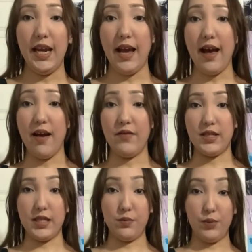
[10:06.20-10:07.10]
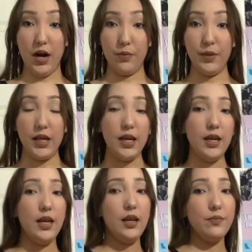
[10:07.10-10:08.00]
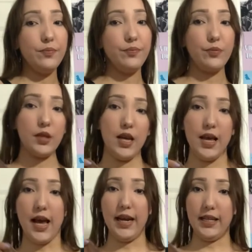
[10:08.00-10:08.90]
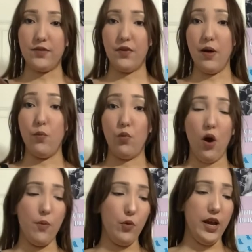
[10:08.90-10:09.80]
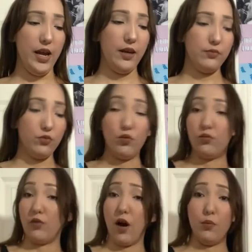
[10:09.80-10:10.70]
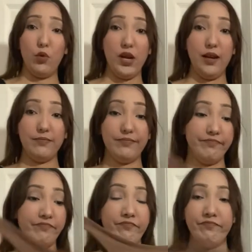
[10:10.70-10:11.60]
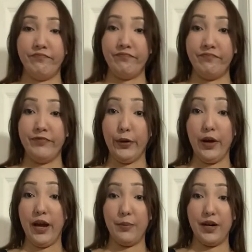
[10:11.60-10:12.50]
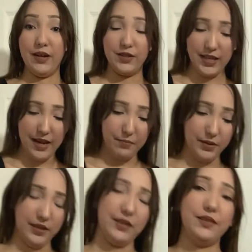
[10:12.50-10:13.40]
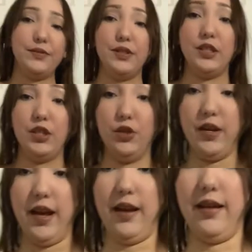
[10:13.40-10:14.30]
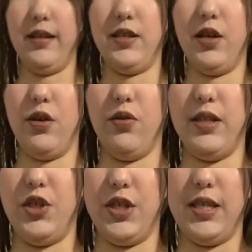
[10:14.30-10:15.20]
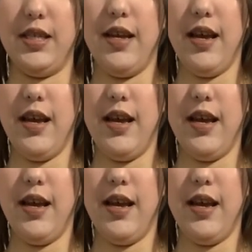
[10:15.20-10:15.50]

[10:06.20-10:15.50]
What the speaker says: I have is this brown bikini, and it's from Romwe. Don't know how to pronounce that, but you get it. So it's just